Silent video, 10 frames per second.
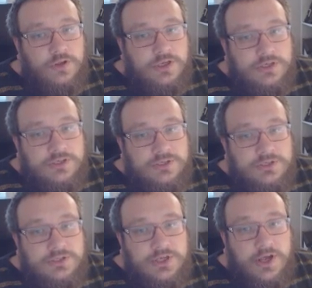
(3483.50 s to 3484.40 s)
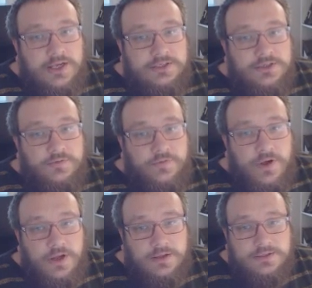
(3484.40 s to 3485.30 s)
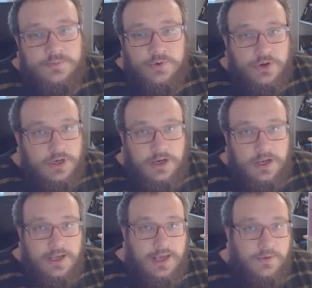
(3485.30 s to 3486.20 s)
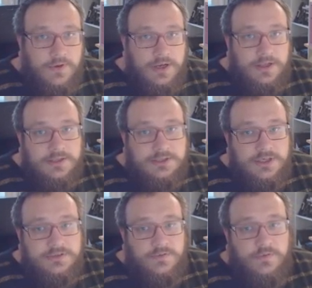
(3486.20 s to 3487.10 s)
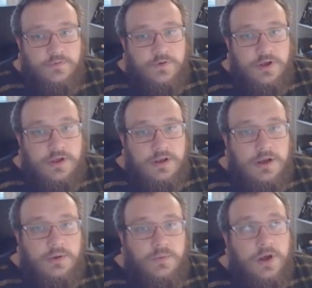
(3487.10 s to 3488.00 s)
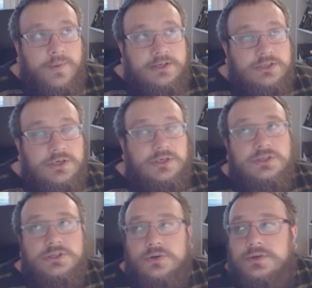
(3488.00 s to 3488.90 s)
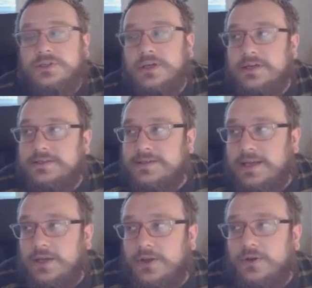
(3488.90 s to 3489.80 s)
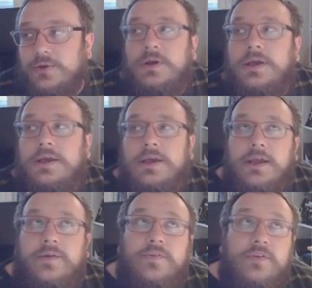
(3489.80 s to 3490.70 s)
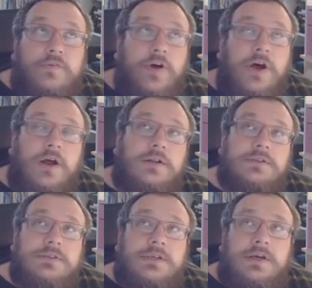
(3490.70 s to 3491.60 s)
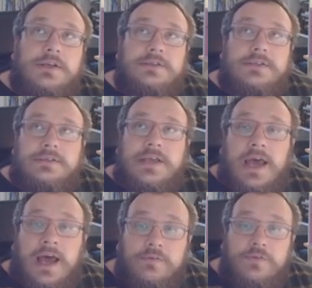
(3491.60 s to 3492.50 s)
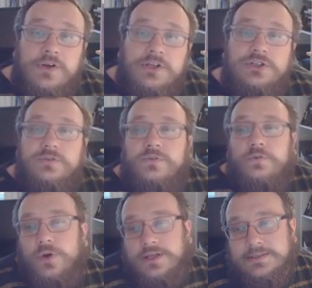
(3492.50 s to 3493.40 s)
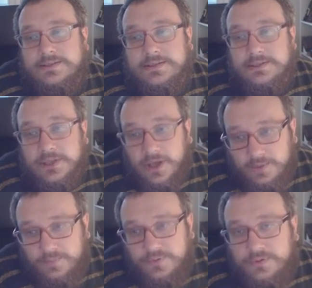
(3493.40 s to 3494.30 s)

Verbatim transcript: size of files, I'm not going to like calculate the size of every file. What I'm actually going to do is I'm going to tell you if the file size is average for its type,